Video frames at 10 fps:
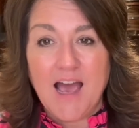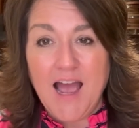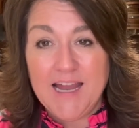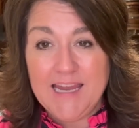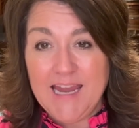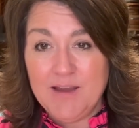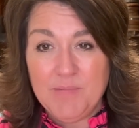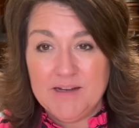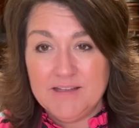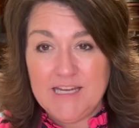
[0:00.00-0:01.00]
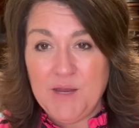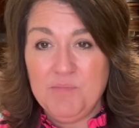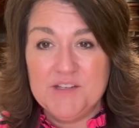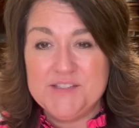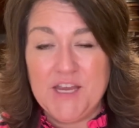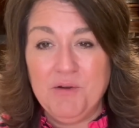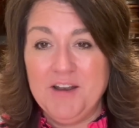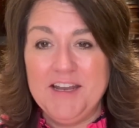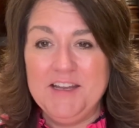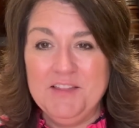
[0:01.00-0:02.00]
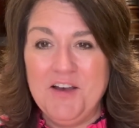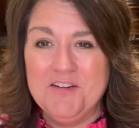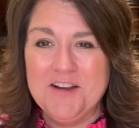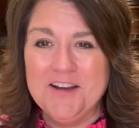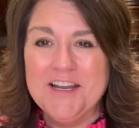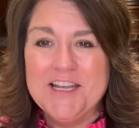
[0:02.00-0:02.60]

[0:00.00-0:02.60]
I can't barely keep this secret any longer.